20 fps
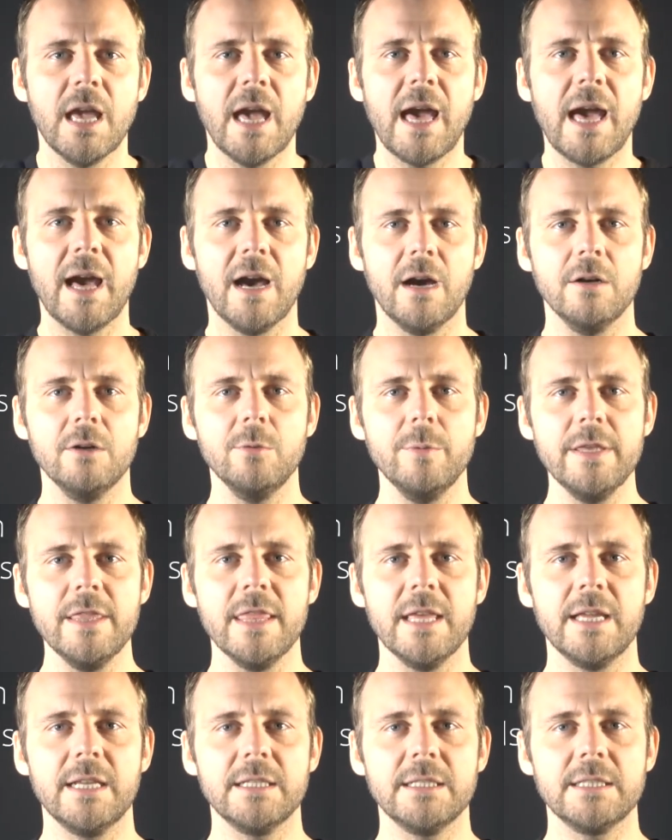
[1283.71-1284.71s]
how do we
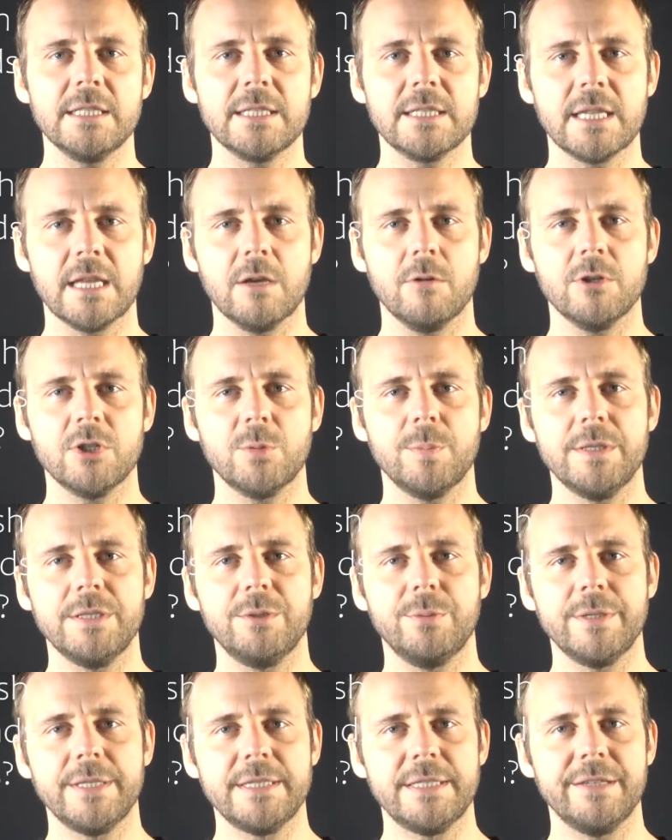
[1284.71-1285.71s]
then distinguish
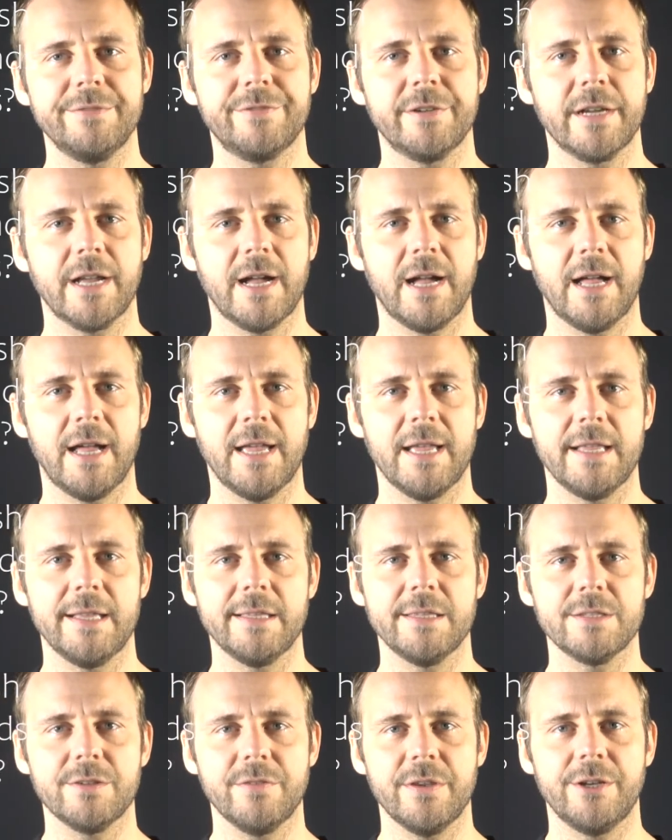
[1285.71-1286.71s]
between different
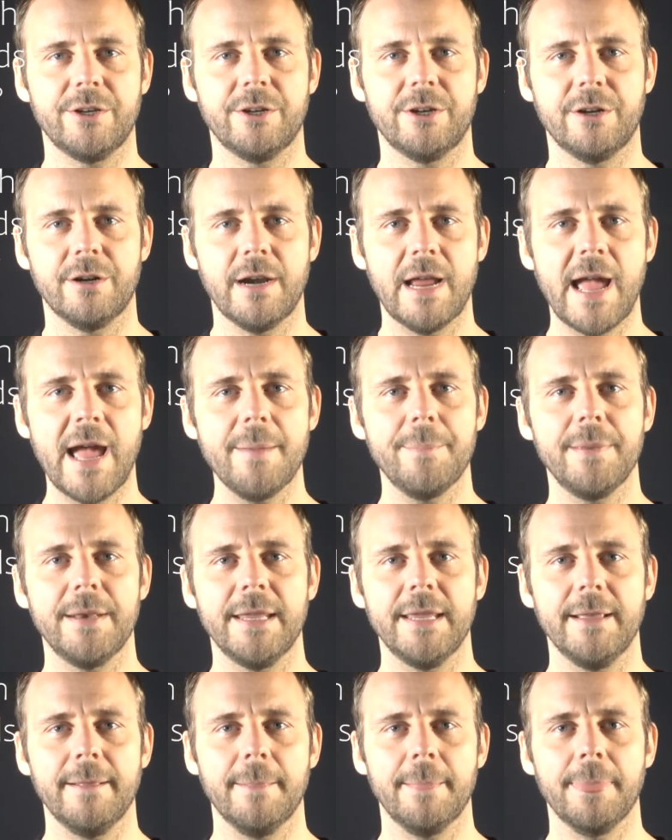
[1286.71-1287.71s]
kinds of inner
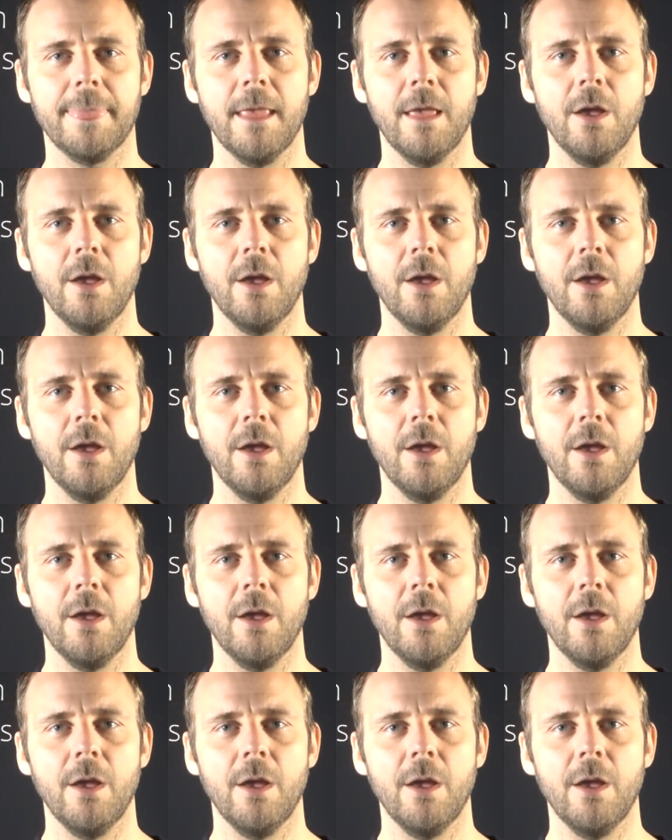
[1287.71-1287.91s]
happening?